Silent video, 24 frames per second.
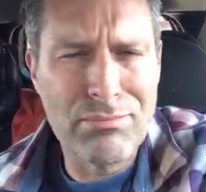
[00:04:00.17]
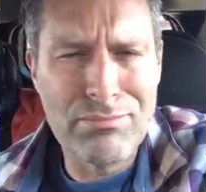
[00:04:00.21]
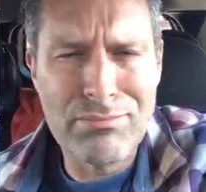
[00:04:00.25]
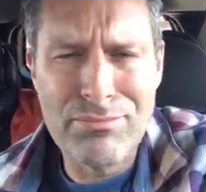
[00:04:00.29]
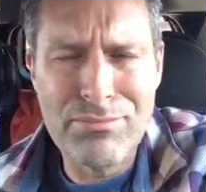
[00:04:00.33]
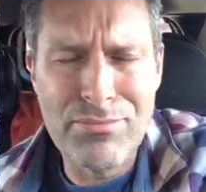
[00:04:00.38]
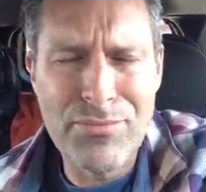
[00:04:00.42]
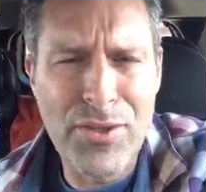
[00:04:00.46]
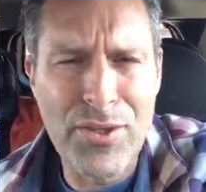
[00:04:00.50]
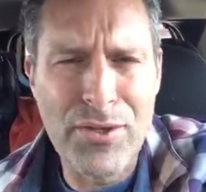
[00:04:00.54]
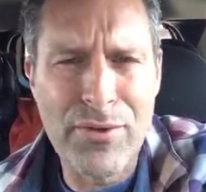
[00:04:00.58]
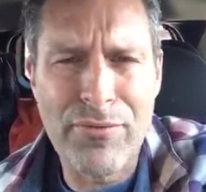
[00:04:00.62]

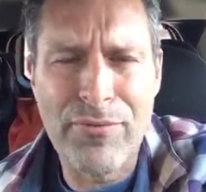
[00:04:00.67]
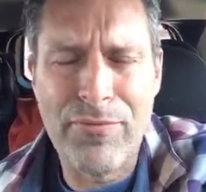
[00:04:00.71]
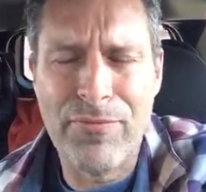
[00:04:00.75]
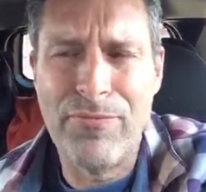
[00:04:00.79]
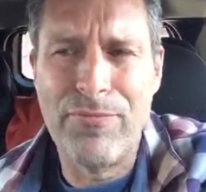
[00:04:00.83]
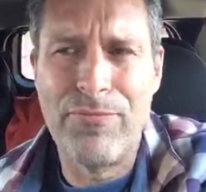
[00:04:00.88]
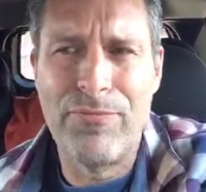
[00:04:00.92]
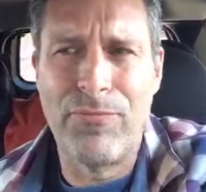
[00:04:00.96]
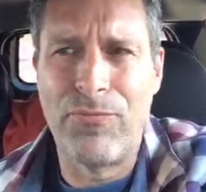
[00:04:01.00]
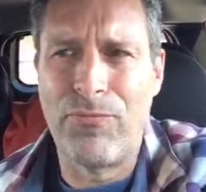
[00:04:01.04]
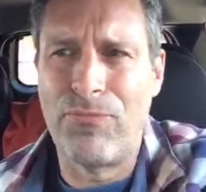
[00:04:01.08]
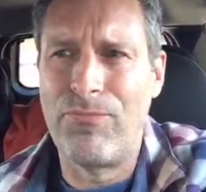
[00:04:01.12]
the
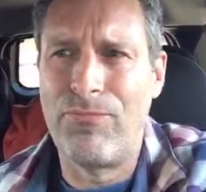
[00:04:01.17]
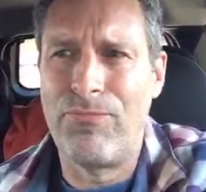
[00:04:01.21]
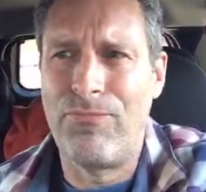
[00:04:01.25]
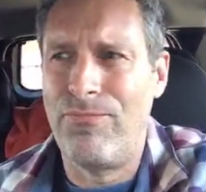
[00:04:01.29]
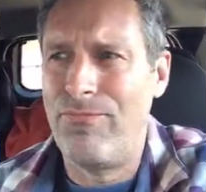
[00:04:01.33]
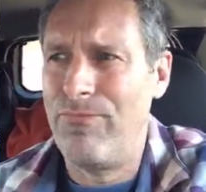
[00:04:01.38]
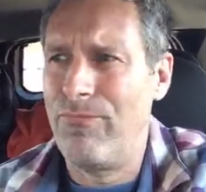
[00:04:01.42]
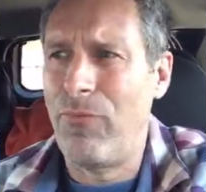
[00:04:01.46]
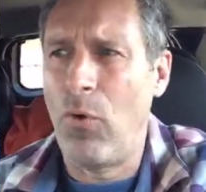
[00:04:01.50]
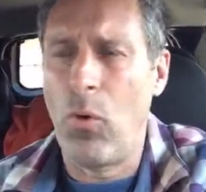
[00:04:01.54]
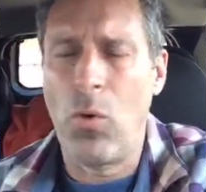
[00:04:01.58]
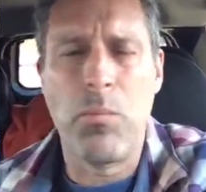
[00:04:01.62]

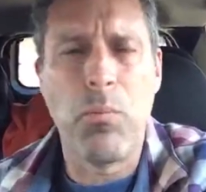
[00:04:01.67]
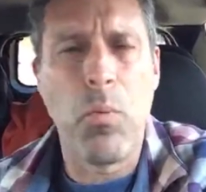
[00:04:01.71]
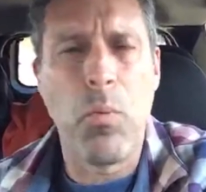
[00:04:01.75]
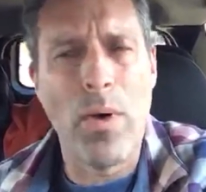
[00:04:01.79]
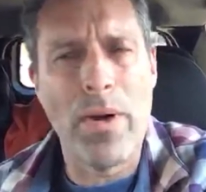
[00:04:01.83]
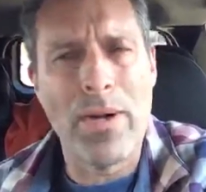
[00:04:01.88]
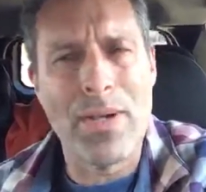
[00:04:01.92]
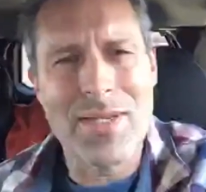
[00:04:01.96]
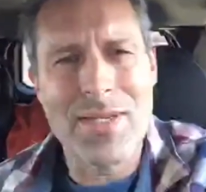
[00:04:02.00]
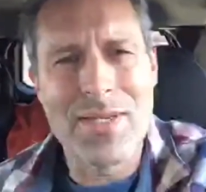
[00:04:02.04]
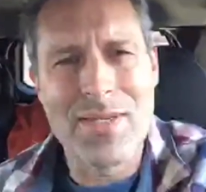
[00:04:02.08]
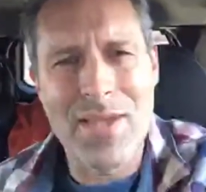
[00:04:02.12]

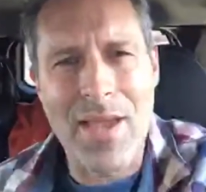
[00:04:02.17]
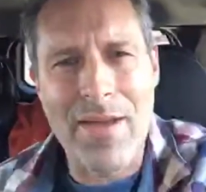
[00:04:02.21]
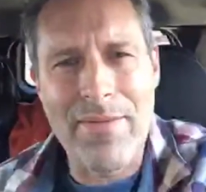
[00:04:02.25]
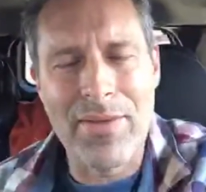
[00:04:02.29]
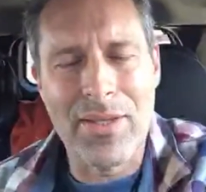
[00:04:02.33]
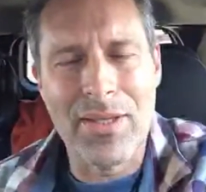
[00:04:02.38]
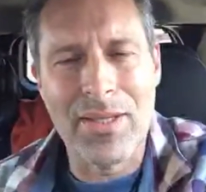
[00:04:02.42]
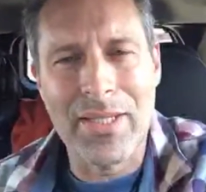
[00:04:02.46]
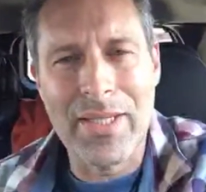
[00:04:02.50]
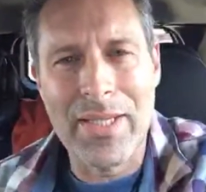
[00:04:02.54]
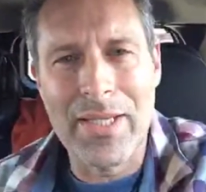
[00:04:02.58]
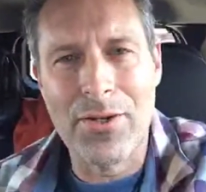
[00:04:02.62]

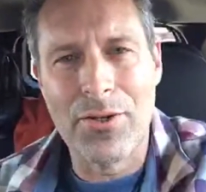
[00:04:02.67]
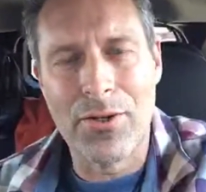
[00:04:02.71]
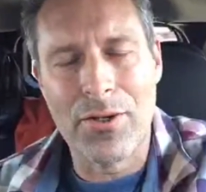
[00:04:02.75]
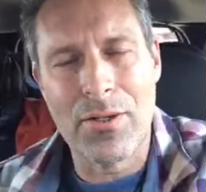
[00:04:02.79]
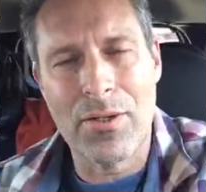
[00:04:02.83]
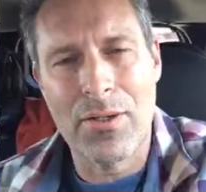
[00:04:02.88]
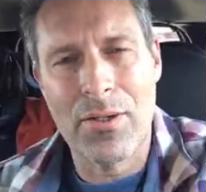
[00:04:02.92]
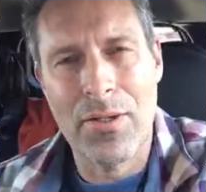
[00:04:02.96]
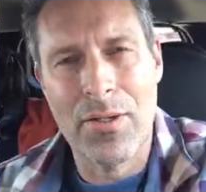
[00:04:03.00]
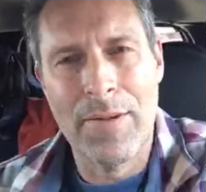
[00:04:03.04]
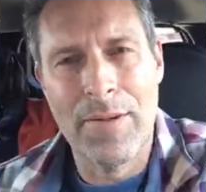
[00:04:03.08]
4.7 liter